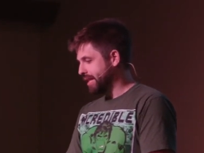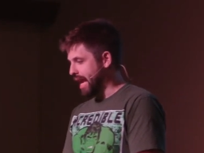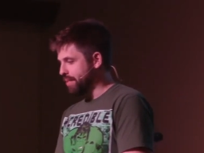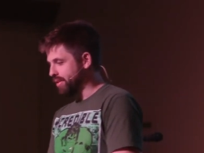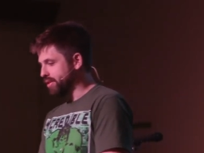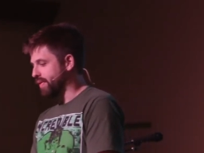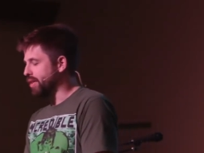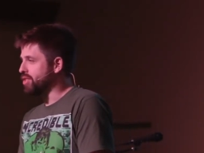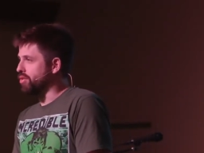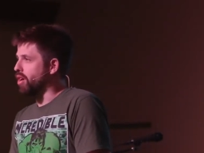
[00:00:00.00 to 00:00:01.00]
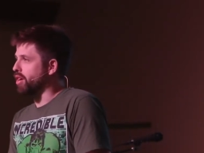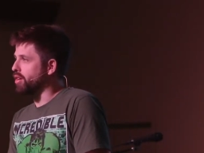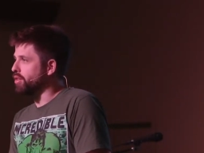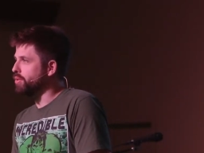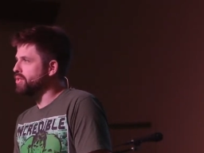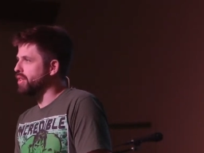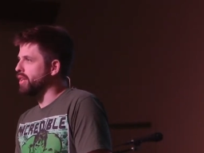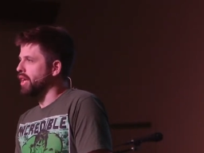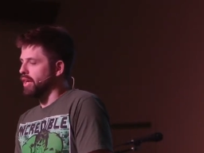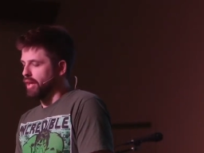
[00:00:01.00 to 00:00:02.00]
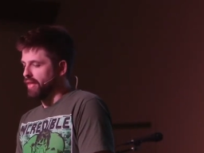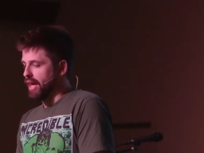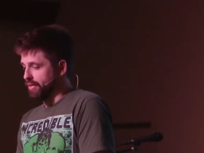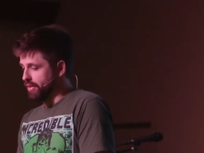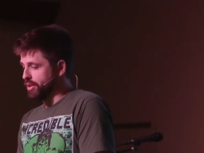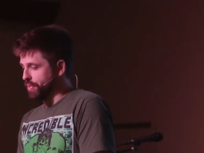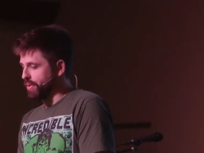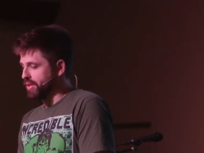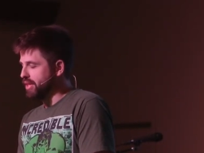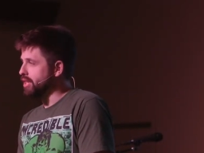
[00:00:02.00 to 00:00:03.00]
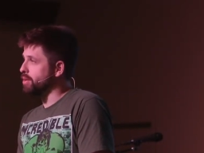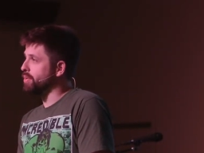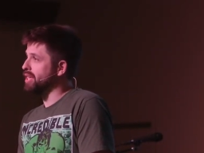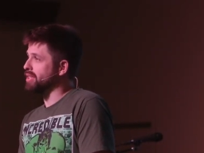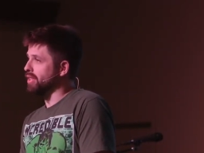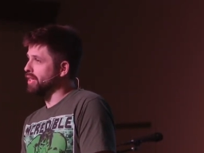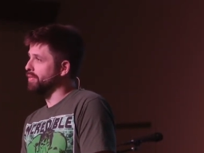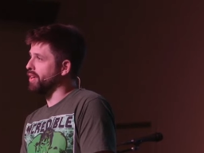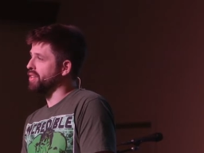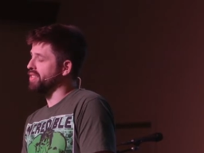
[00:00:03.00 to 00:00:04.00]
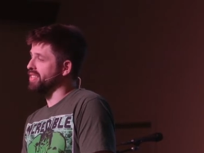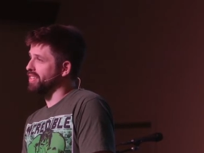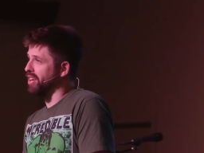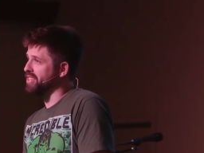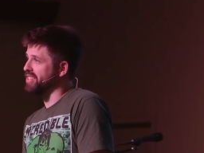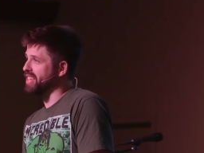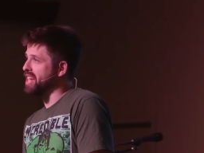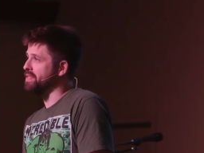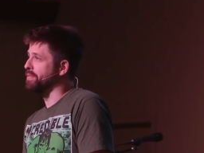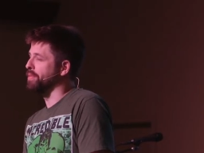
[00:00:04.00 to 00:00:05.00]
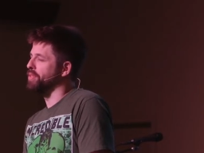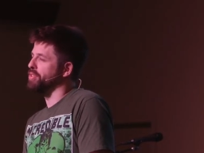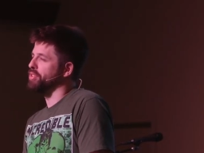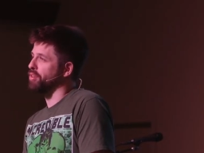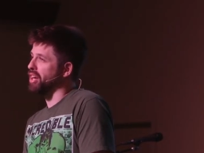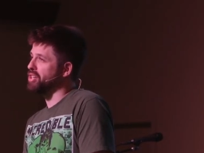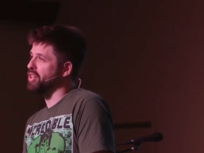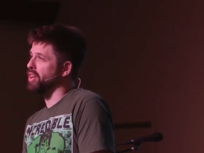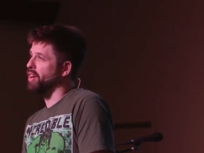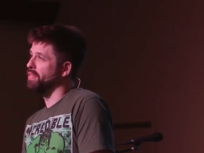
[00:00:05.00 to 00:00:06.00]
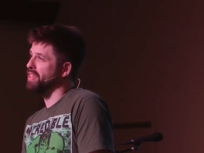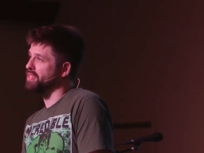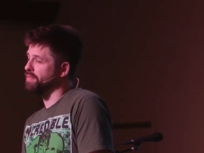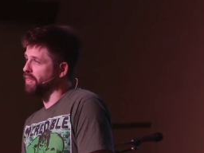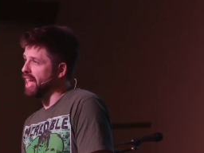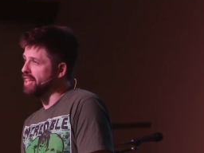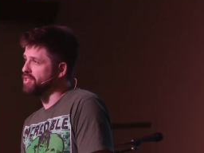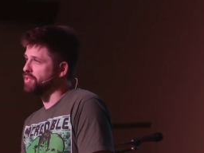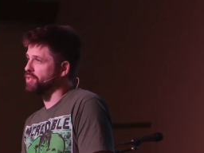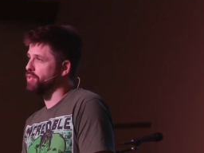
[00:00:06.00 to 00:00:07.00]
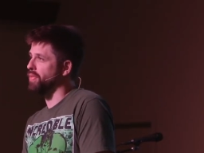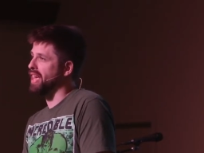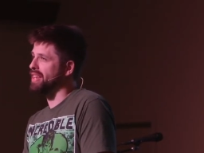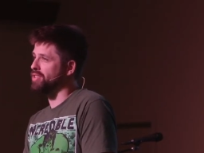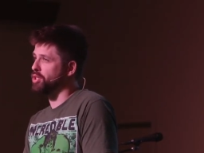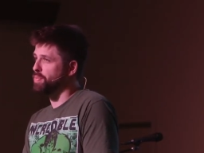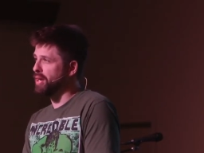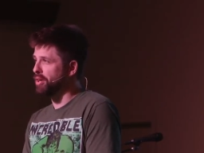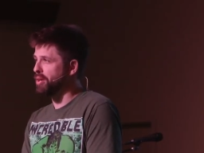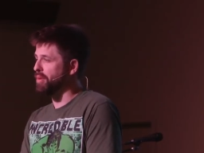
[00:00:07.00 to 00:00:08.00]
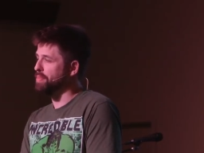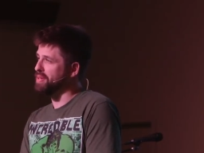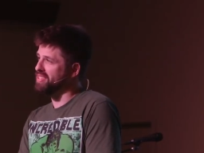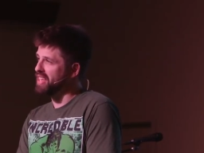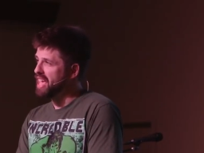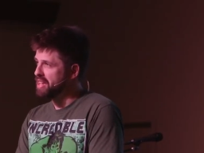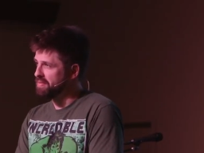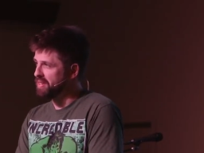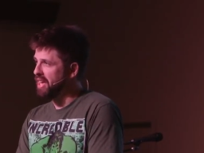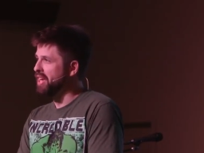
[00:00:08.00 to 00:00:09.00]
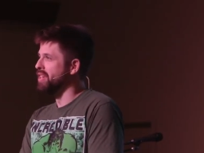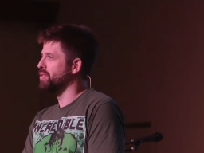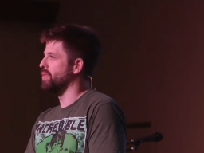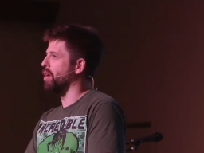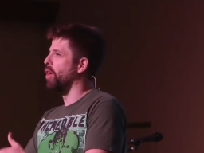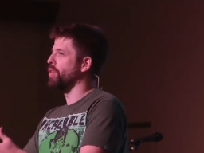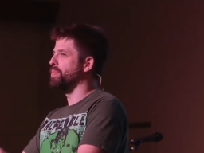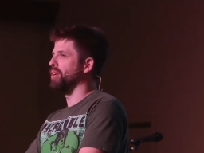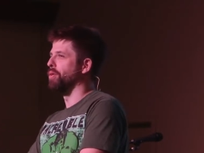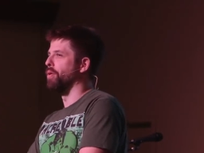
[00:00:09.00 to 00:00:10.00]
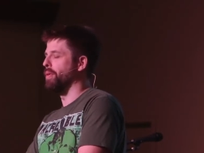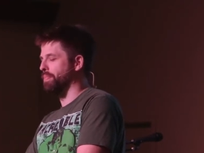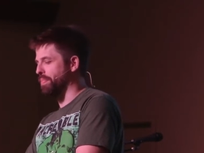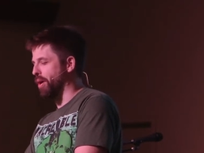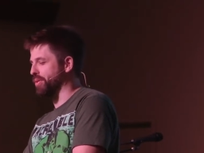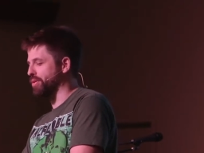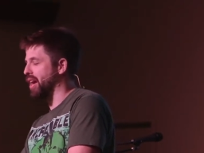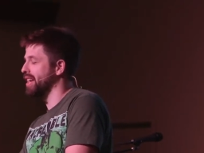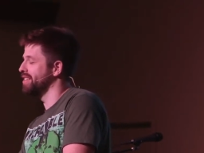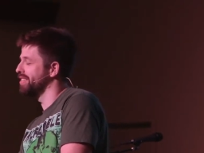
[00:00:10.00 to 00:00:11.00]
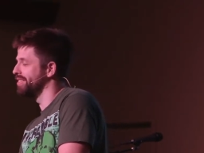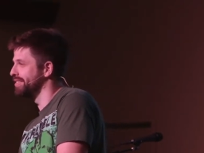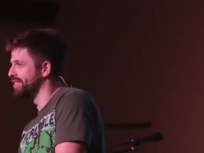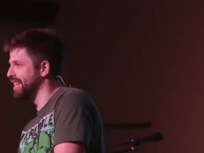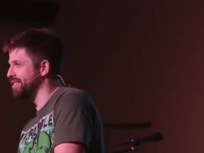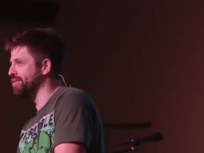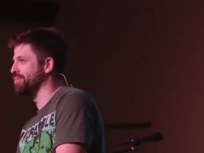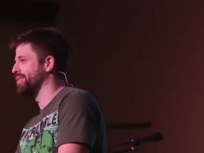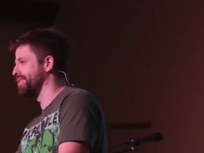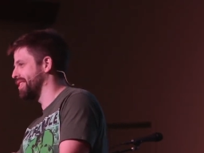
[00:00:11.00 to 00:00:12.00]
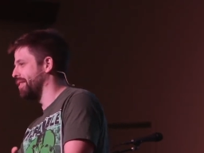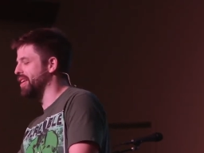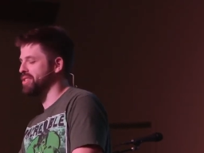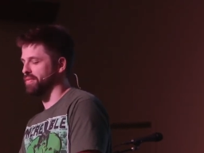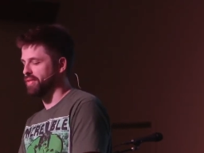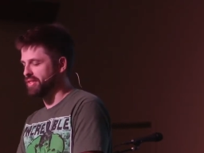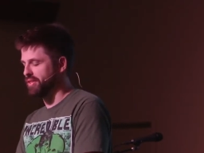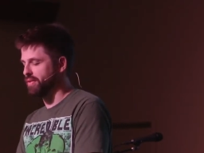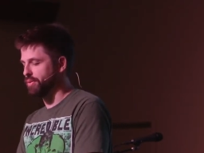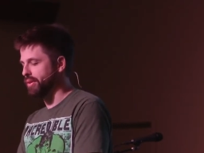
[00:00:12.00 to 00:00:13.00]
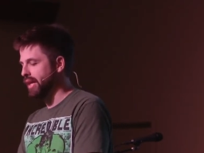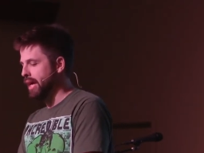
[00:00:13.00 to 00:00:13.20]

came to this very strong conclusion that this person needed to be delivered unto Satan for the destruction of his flesh so that his spirit might be saved. So the ultimate goal that Paul was trying to get to was salvation for this individual.